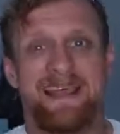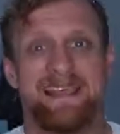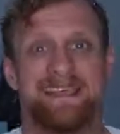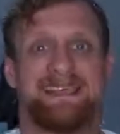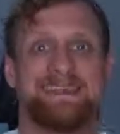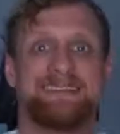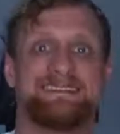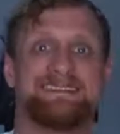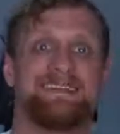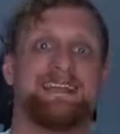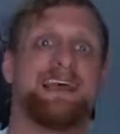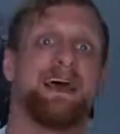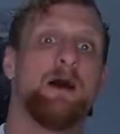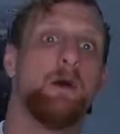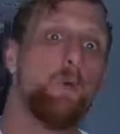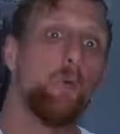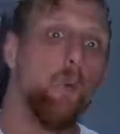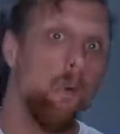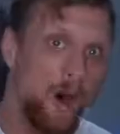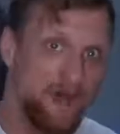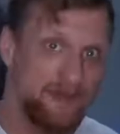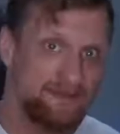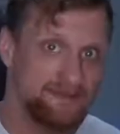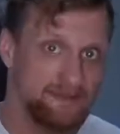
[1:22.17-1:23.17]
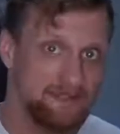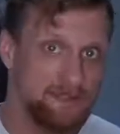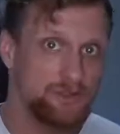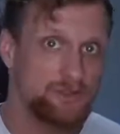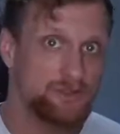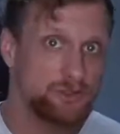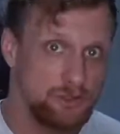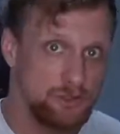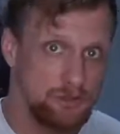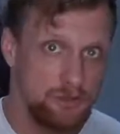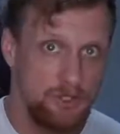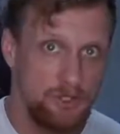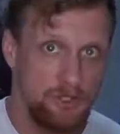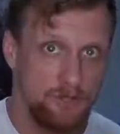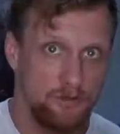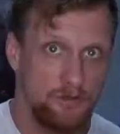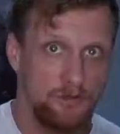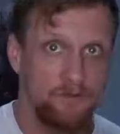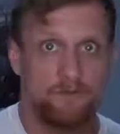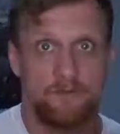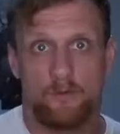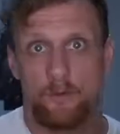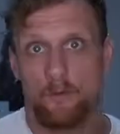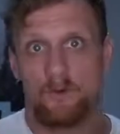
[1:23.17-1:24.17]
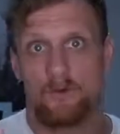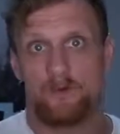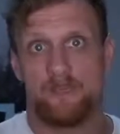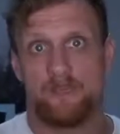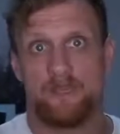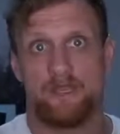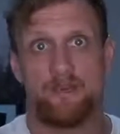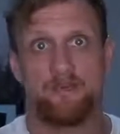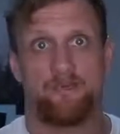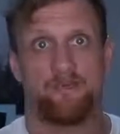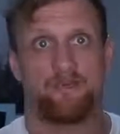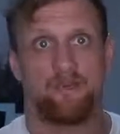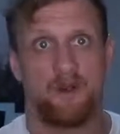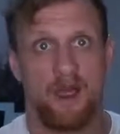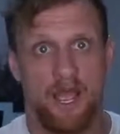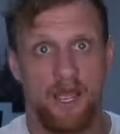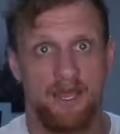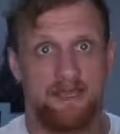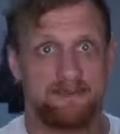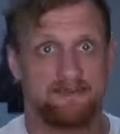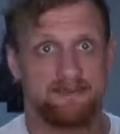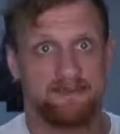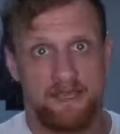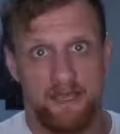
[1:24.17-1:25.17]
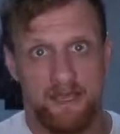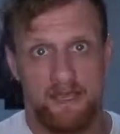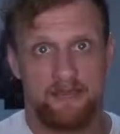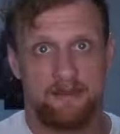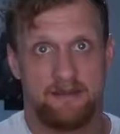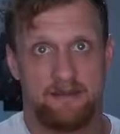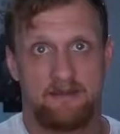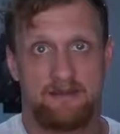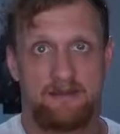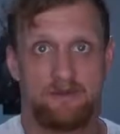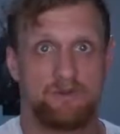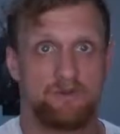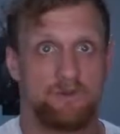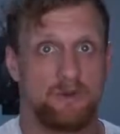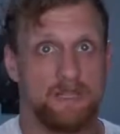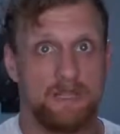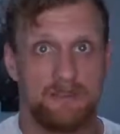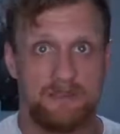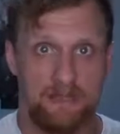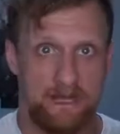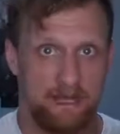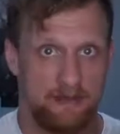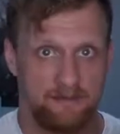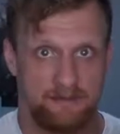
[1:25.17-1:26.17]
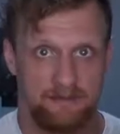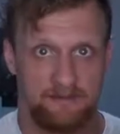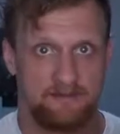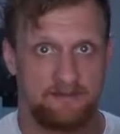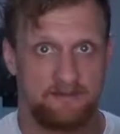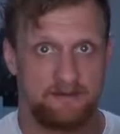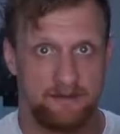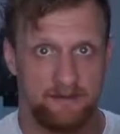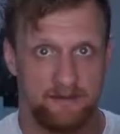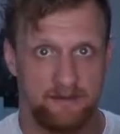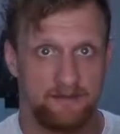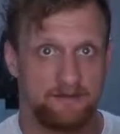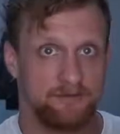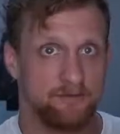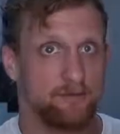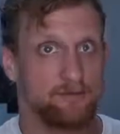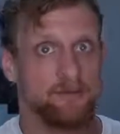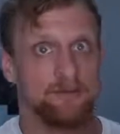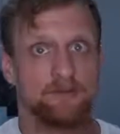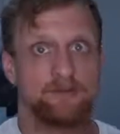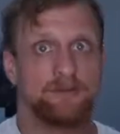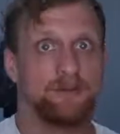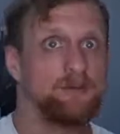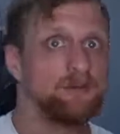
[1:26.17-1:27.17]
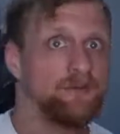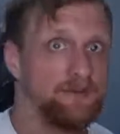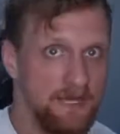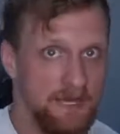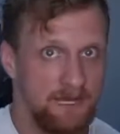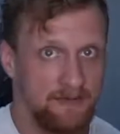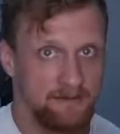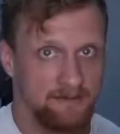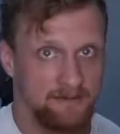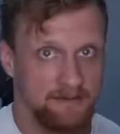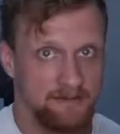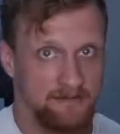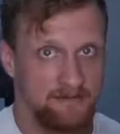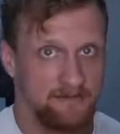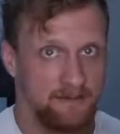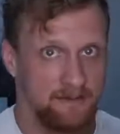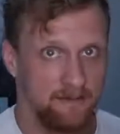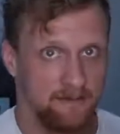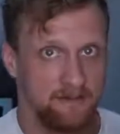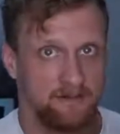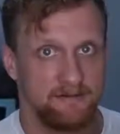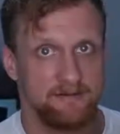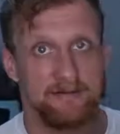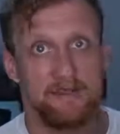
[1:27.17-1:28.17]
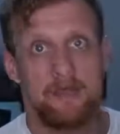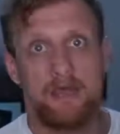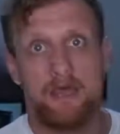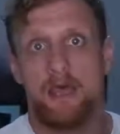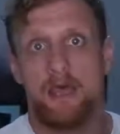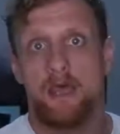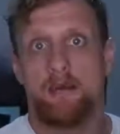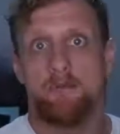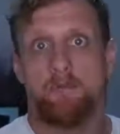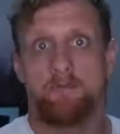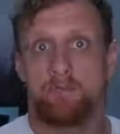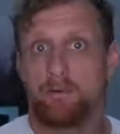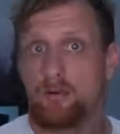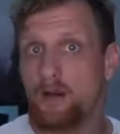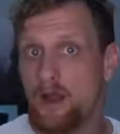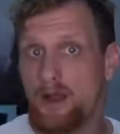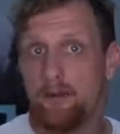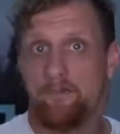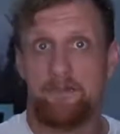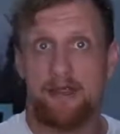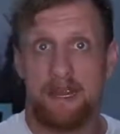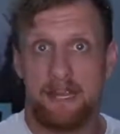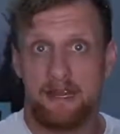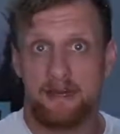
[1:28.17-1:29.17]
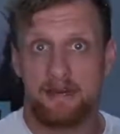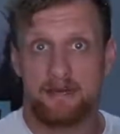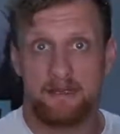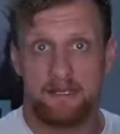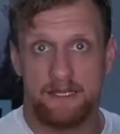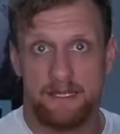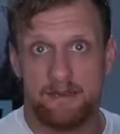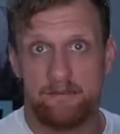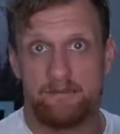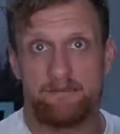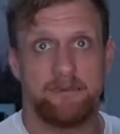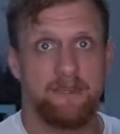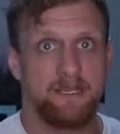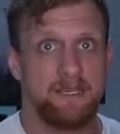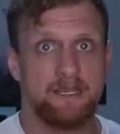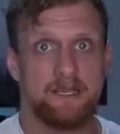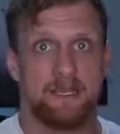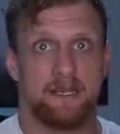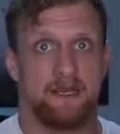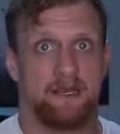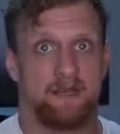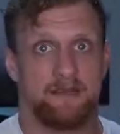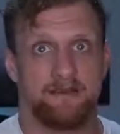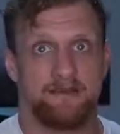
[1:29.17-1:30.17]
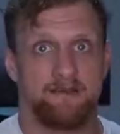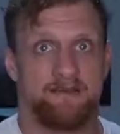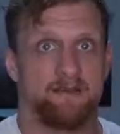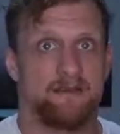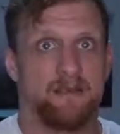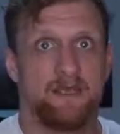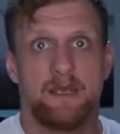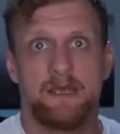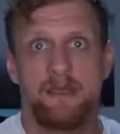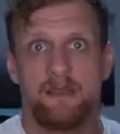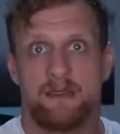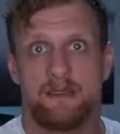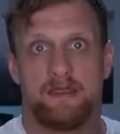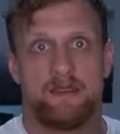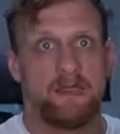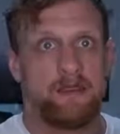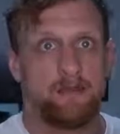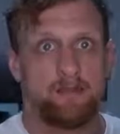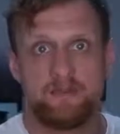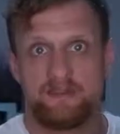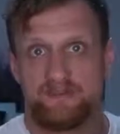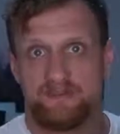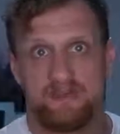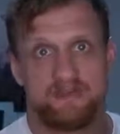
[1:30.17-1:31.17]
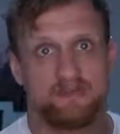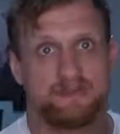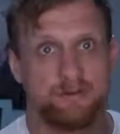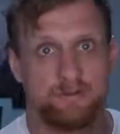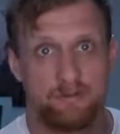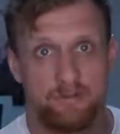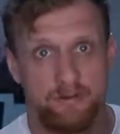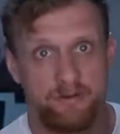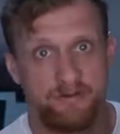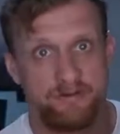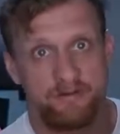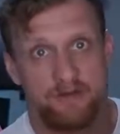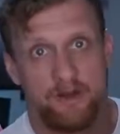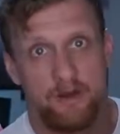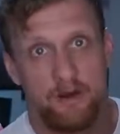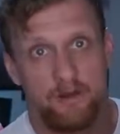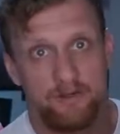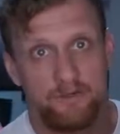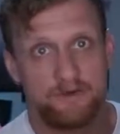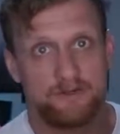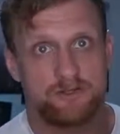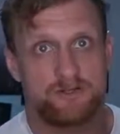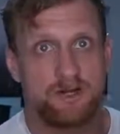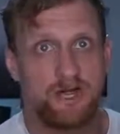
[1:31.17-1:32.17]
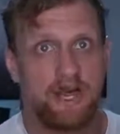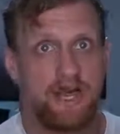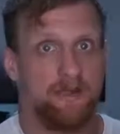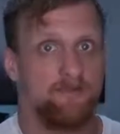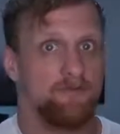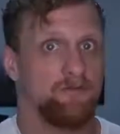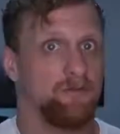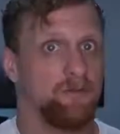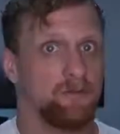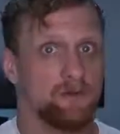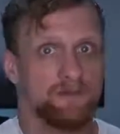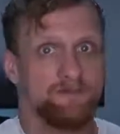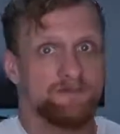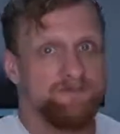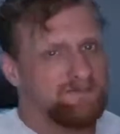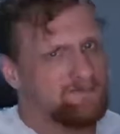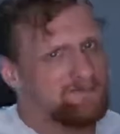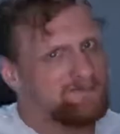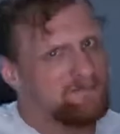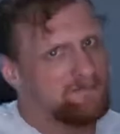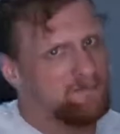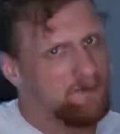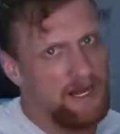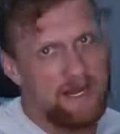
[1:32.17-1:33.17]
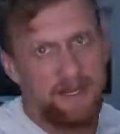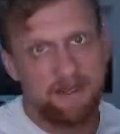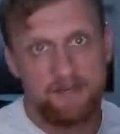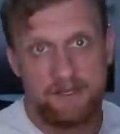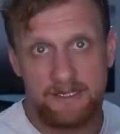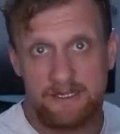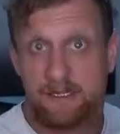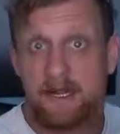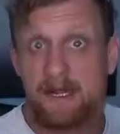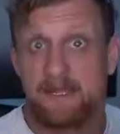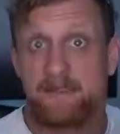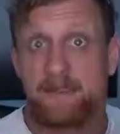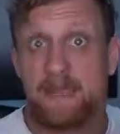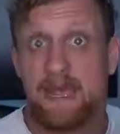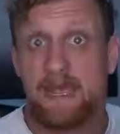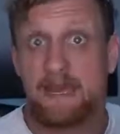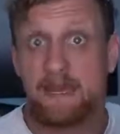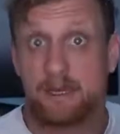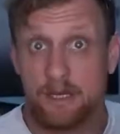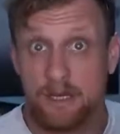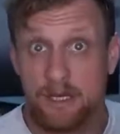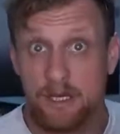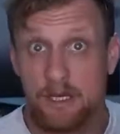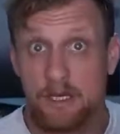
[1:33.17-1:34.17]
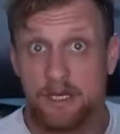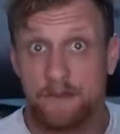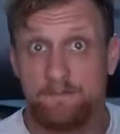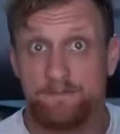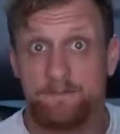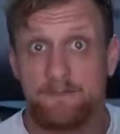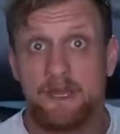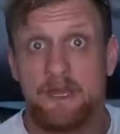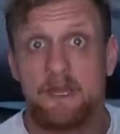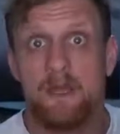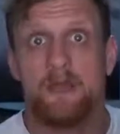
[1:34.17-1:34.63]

This wasn't true for the Ryzen 3000 series or 2000 series, primarily because the Precision Boost Overdrive was frankly not that good.